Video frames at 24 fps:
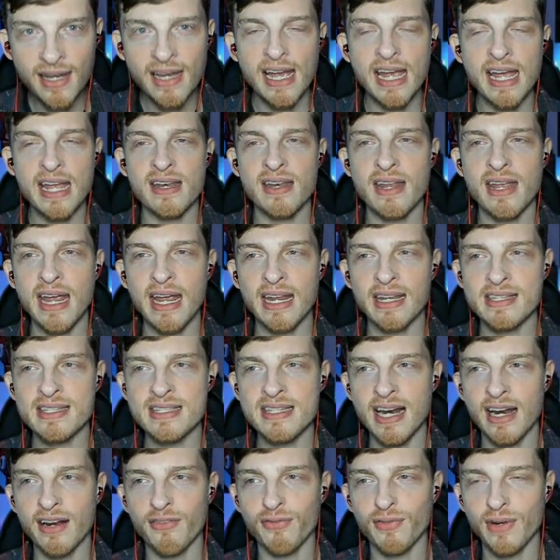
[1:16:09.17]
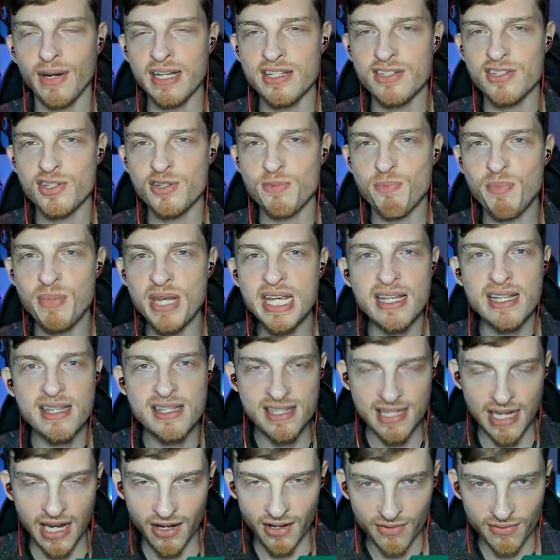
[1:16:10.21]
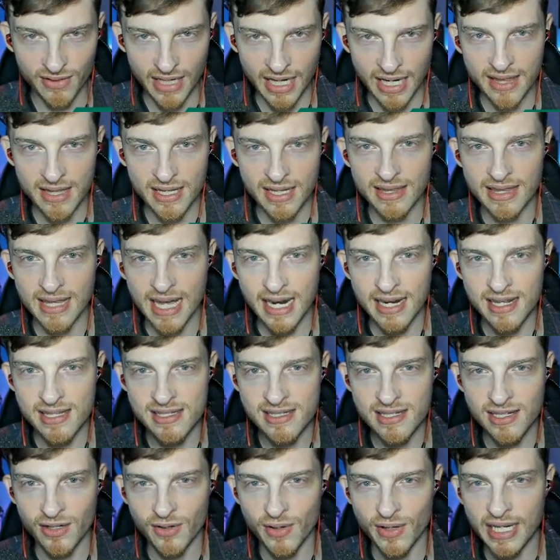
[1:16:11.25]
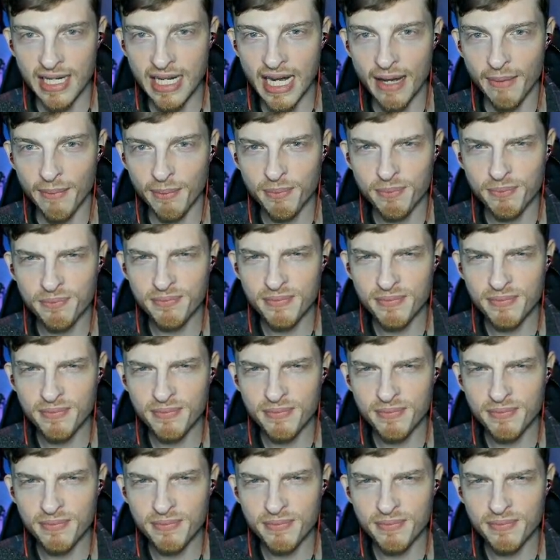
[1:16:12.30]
and it's not afraid to just be itself. And I think that is, it got,